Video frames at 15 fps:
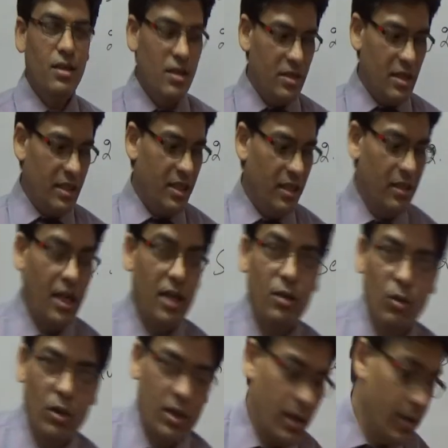
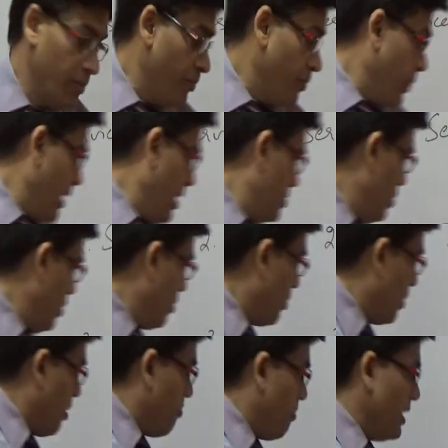Tendulkar.
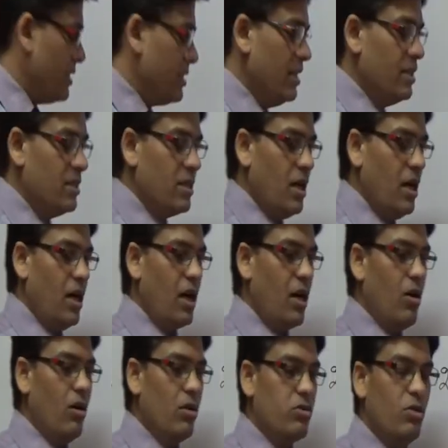So persons are
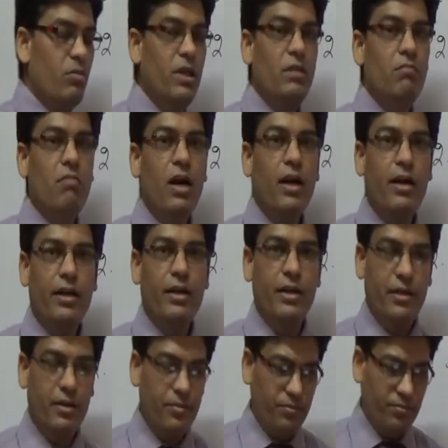also being marketed.